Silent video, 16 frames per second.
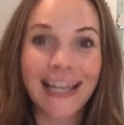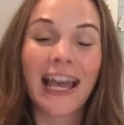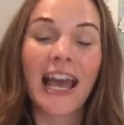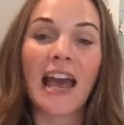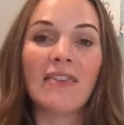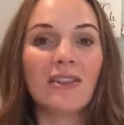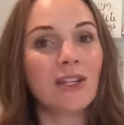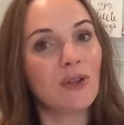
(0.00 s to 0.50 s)

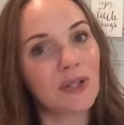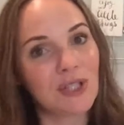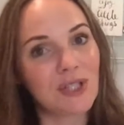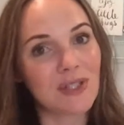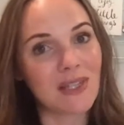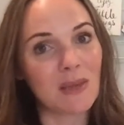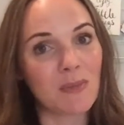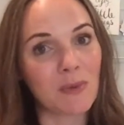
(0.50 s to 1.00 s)
And then you could
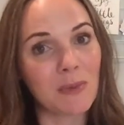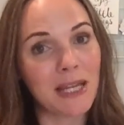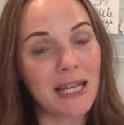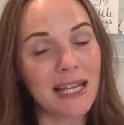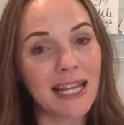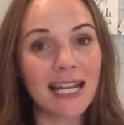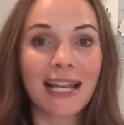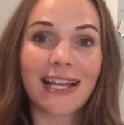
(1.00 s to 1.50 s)
just keep
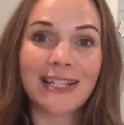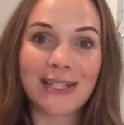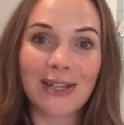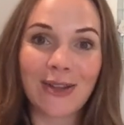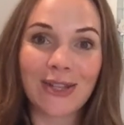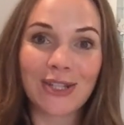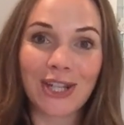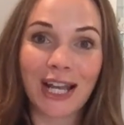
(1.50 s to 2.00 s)
repeating it
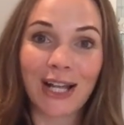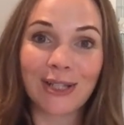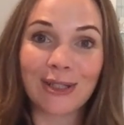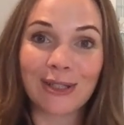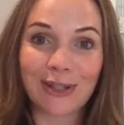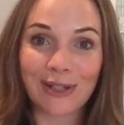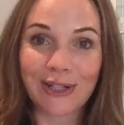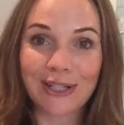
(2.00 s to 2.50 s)
until the
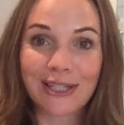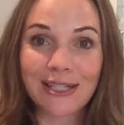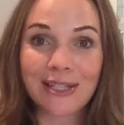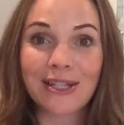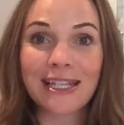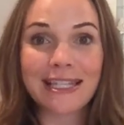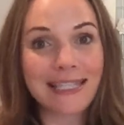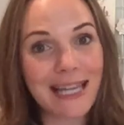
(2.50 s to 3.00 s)
child learns
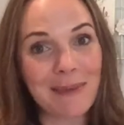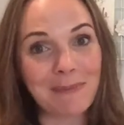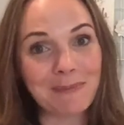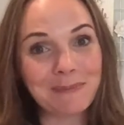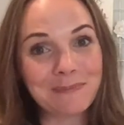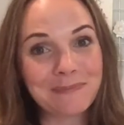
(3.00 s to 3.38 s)
his name.